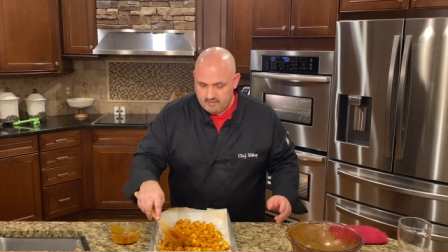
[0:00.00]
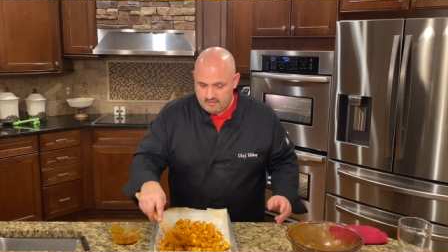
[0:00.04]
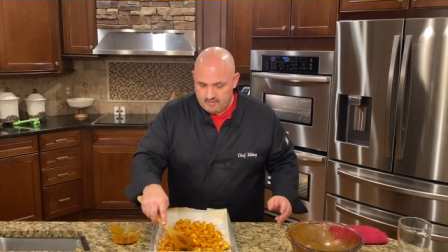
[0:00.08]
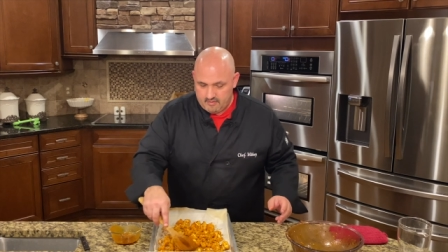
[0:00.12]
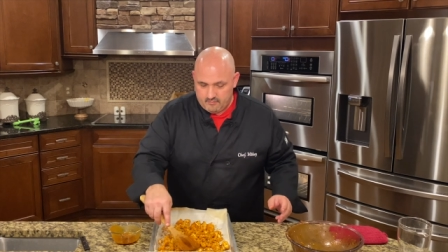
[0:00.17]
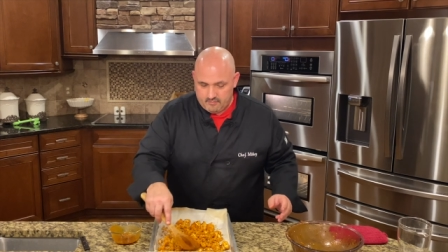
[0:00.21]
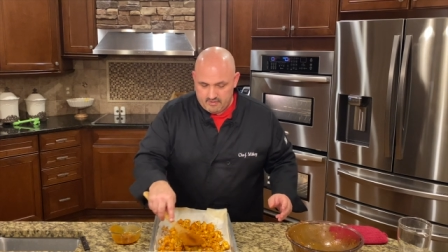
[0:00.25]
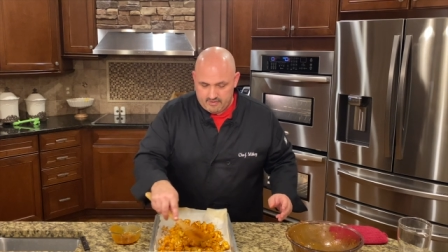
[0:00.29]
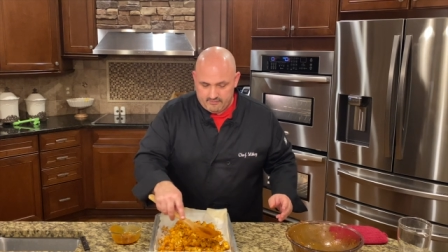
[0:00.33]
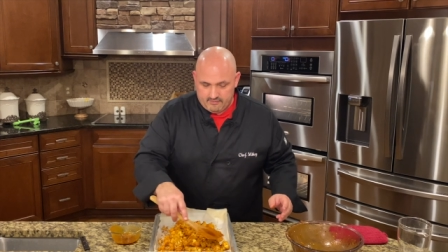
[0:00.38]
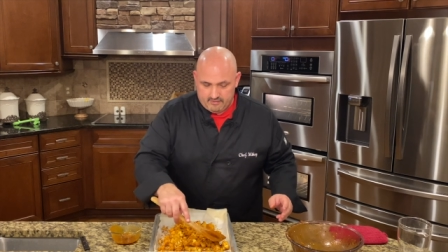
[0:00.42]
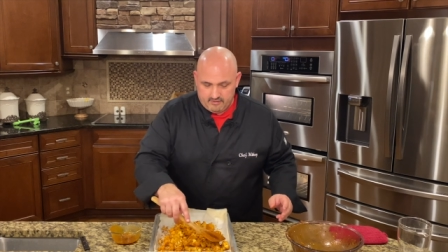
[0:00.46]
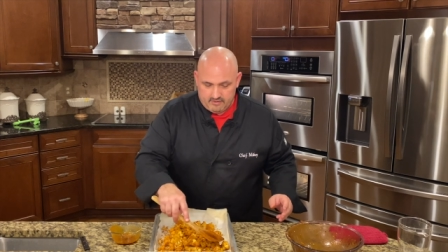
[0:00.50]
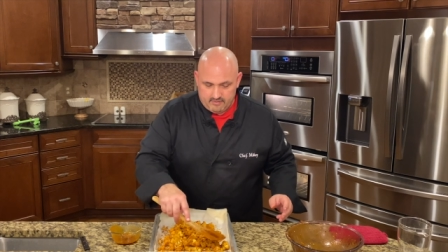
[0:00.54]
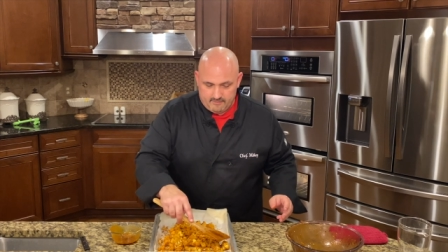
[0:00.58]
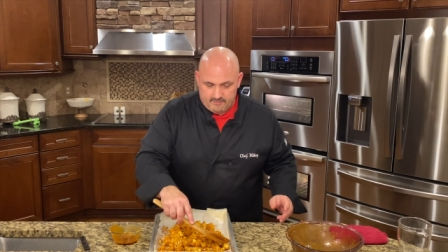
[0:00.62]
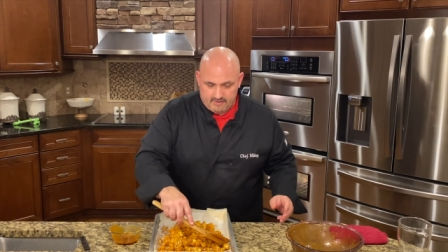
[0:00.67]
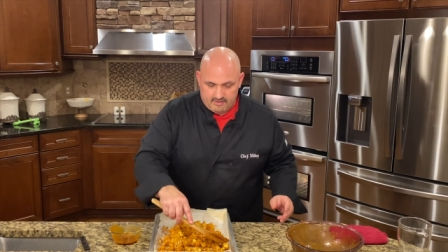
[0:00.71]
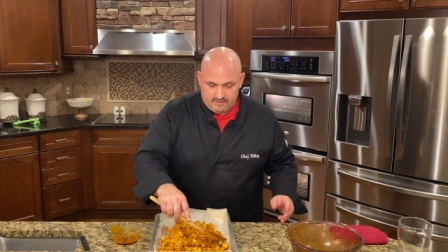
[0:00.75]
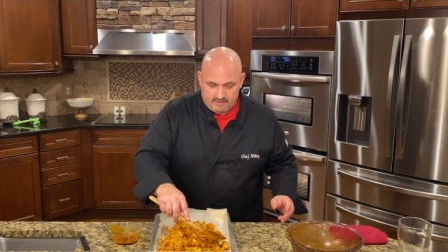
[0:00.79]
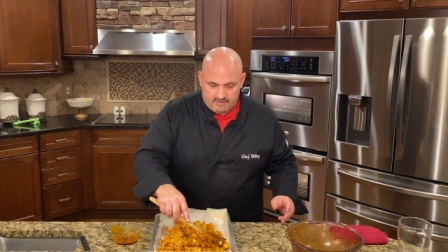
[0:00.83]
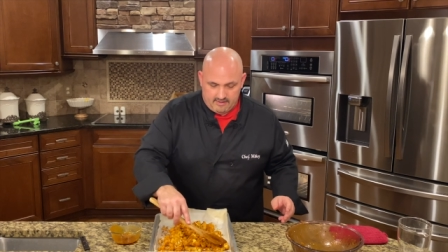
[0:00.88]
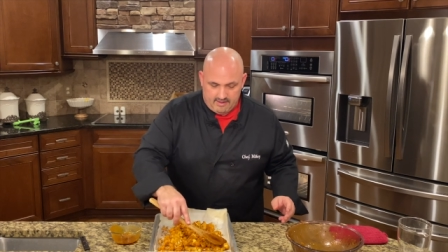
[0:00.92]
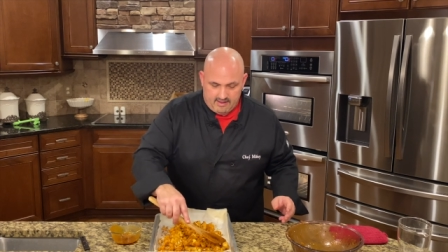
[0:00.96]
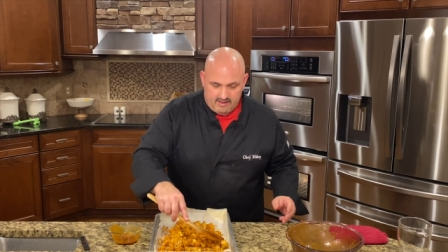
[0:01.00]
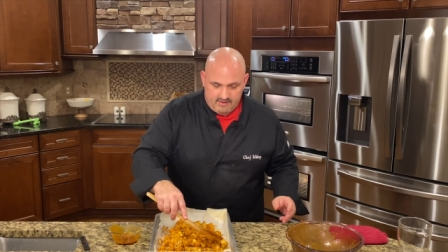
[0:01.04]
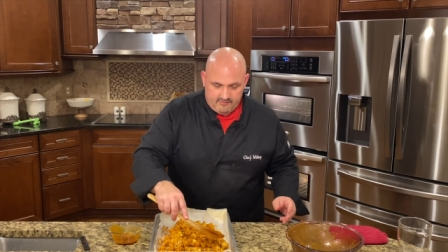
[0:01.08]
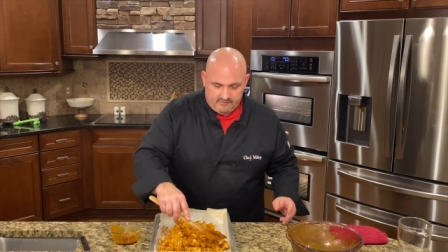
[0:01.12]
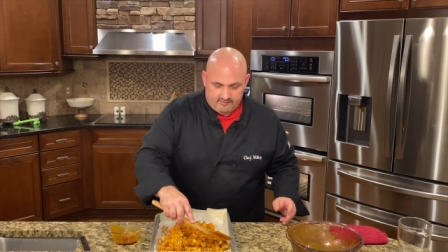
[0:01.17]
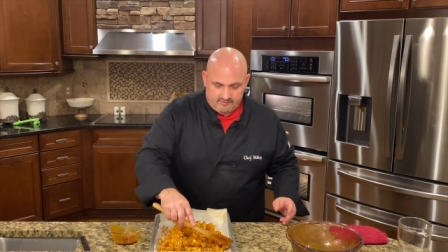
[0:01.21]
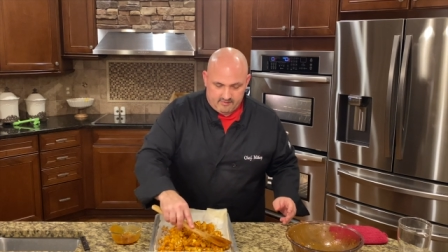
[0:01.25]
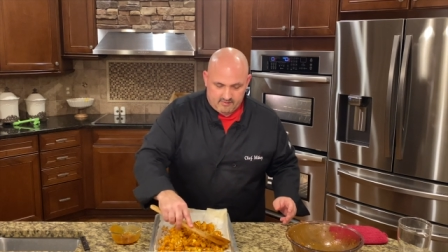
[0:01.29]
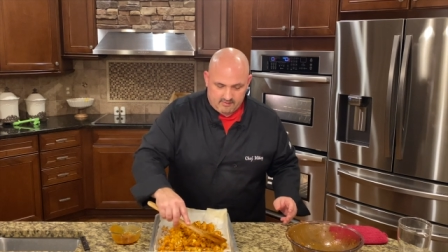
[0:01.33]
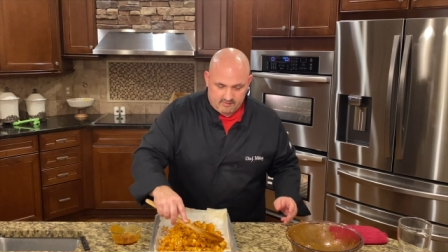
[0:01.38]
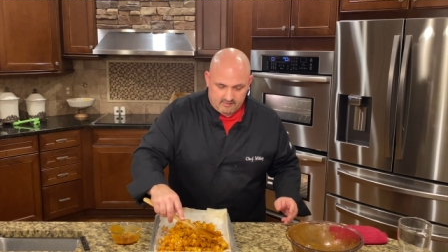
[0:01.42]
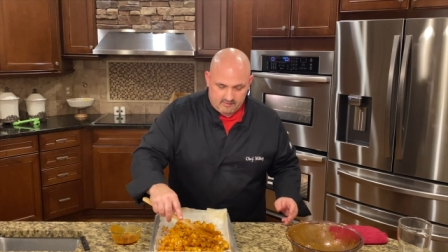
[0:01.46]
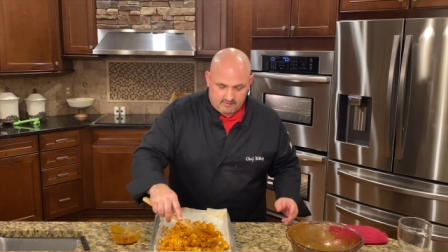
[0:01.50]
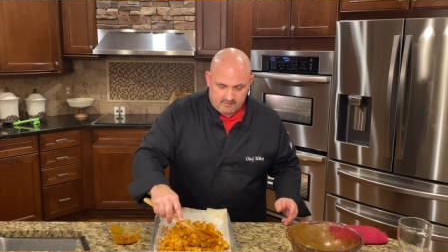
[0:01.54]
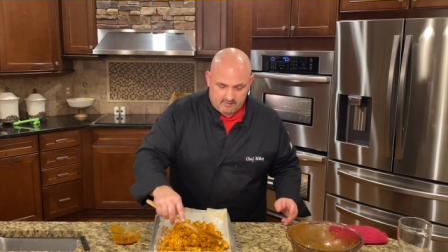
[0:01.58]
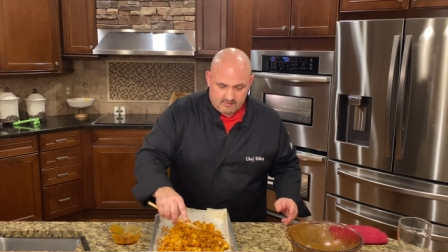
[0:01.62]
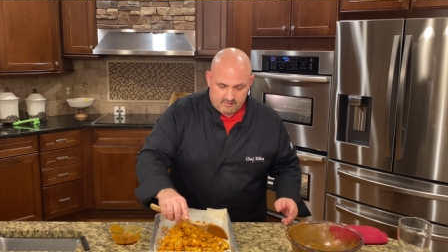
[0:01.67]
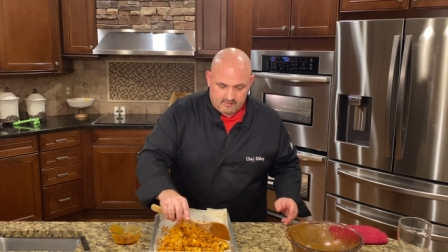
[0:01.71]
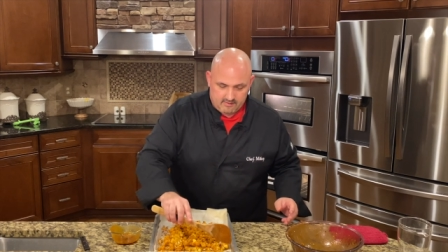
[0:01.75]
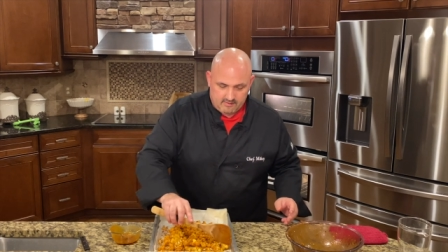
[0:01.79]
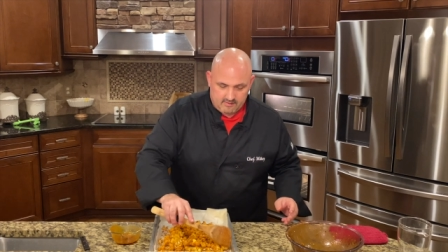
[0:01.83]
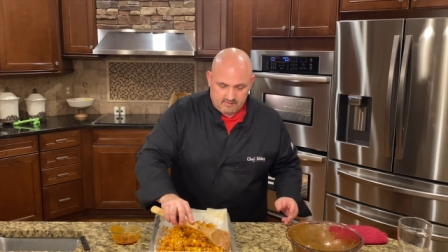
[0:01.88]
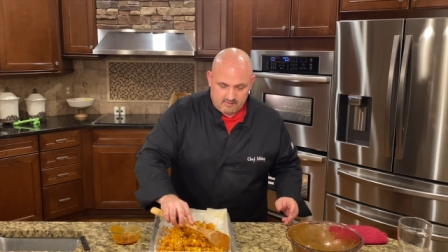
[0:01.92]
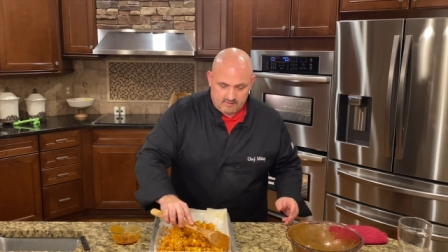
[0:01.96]
We have a little bit left.
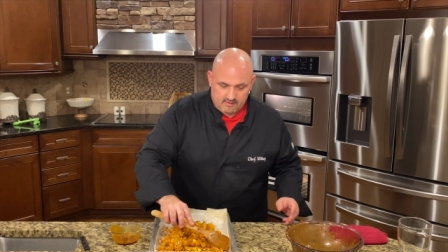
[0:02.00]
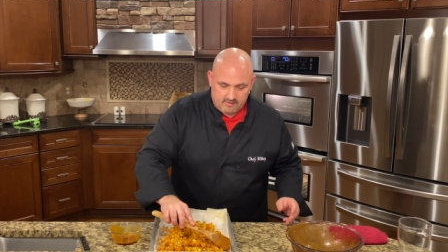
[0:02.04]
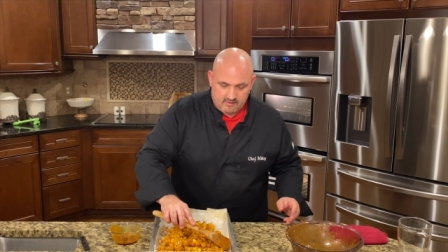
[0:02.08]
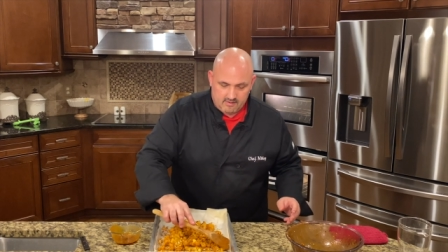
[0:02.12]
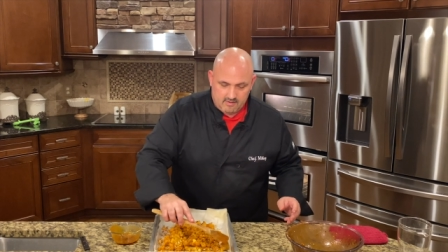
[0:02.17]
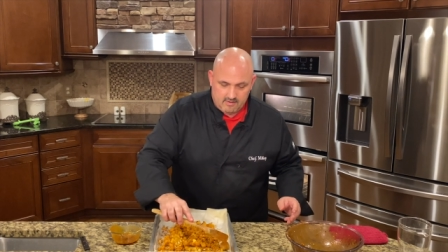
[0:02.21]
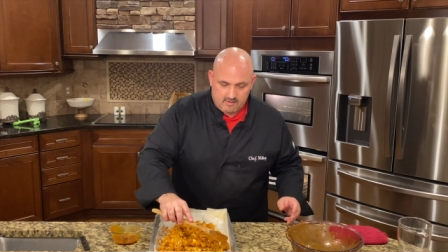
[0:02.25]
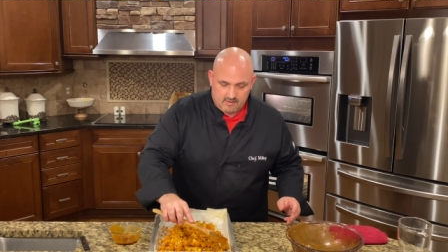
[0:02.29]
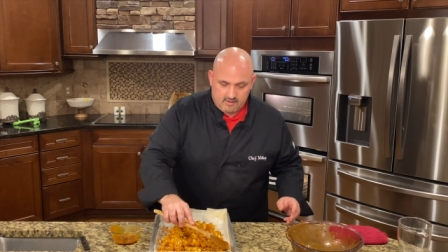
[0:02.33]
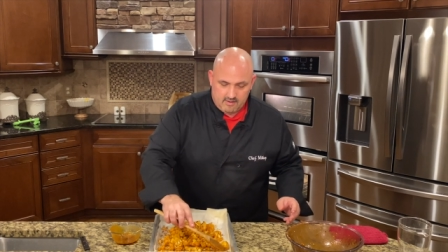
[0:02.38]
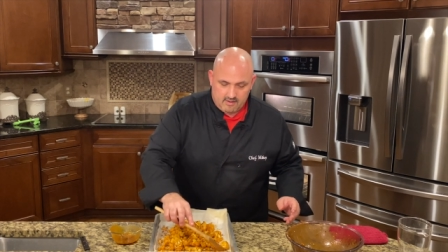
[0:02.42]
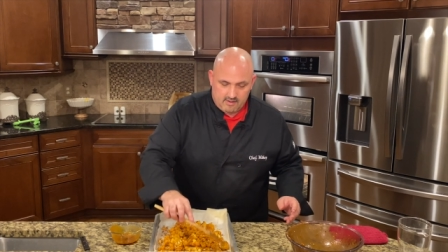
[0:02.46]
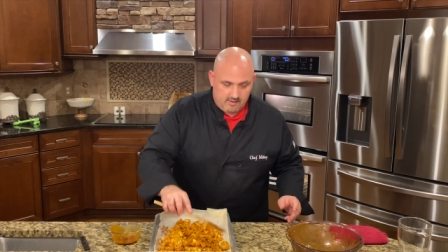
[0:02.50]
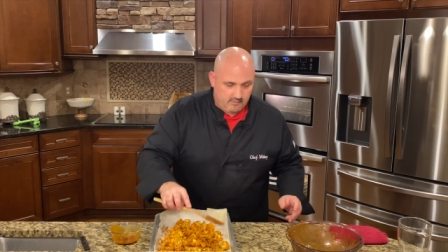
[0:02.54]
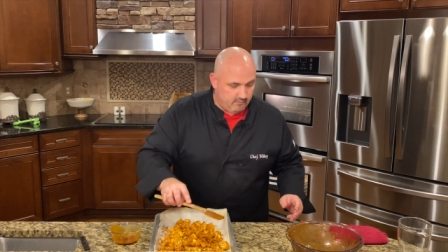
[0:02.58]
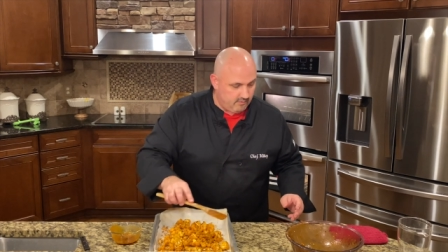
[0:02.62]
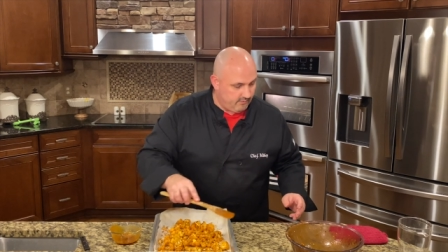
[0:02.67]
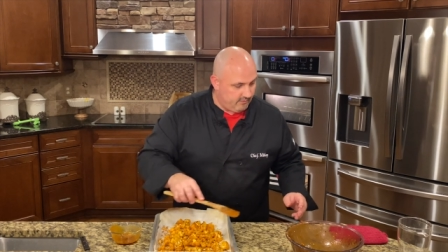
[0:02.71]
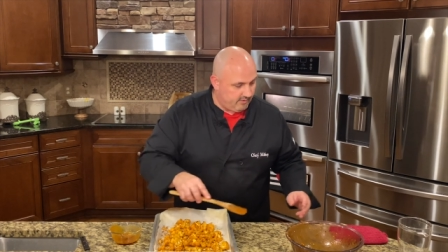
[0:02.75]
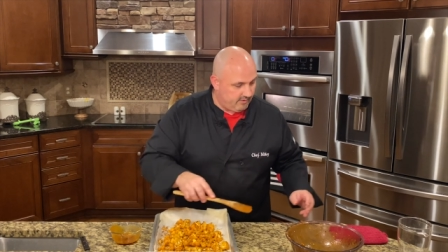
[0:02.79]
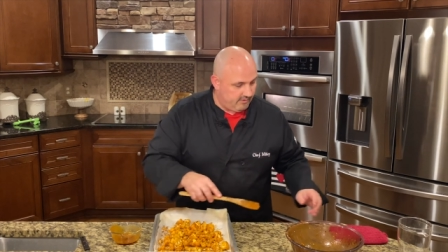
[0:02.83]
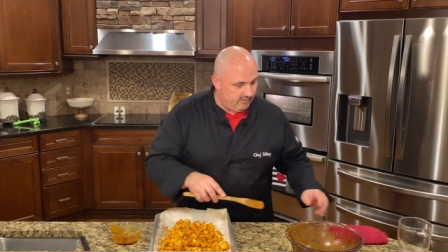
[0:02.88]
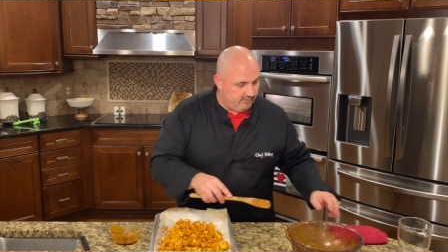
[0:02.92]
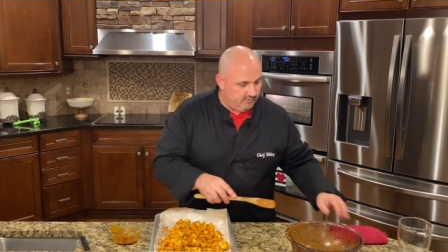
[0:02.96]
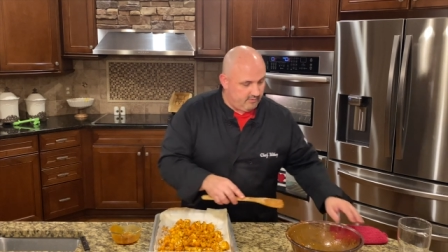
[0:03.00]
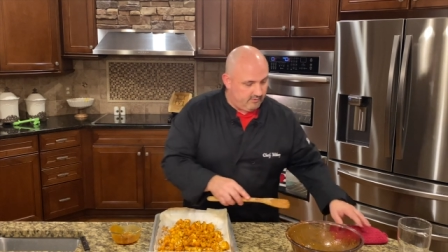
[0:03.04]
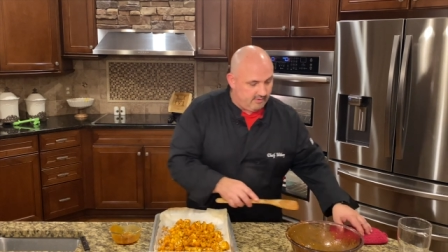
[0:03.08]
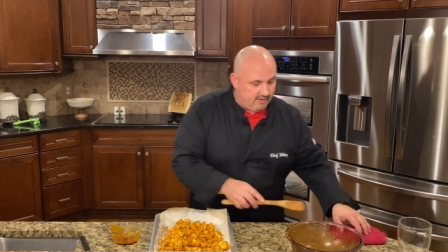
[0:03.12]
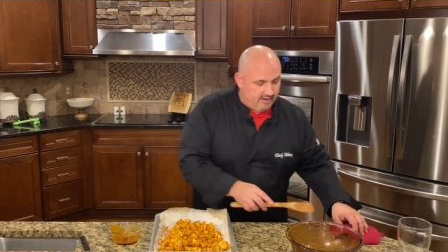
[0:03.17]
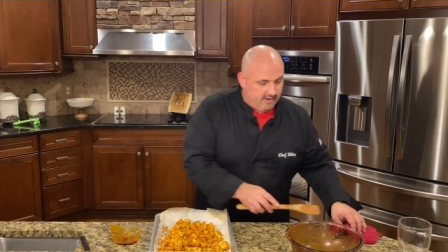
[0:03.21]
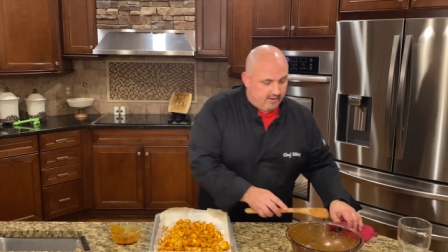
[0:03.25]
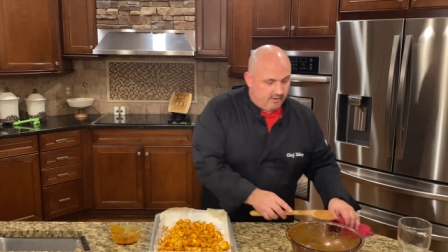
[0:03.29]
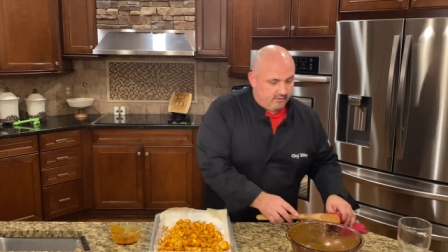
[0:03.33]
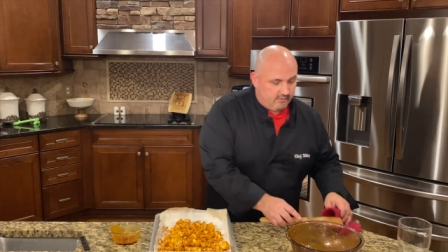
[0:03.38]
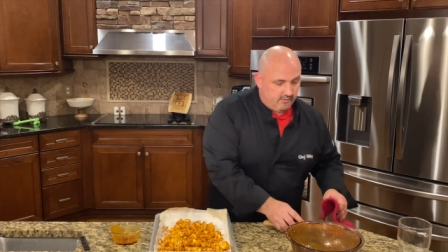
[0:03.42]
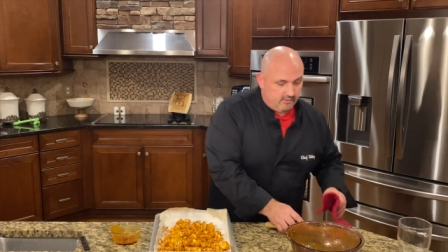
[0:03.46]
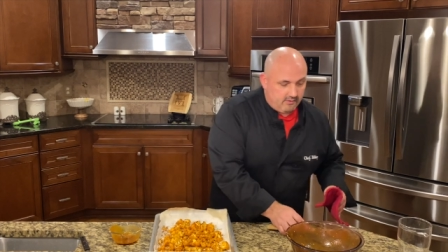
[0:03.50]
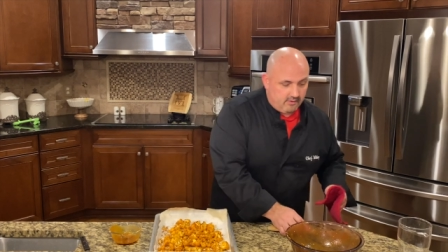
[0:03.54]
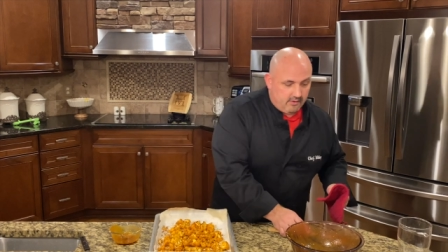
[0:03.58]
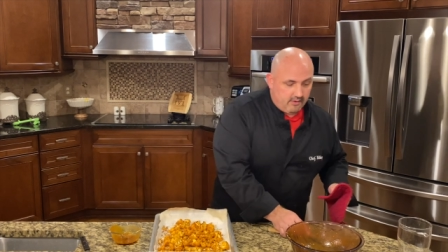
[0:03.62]
And what we're gonna do now,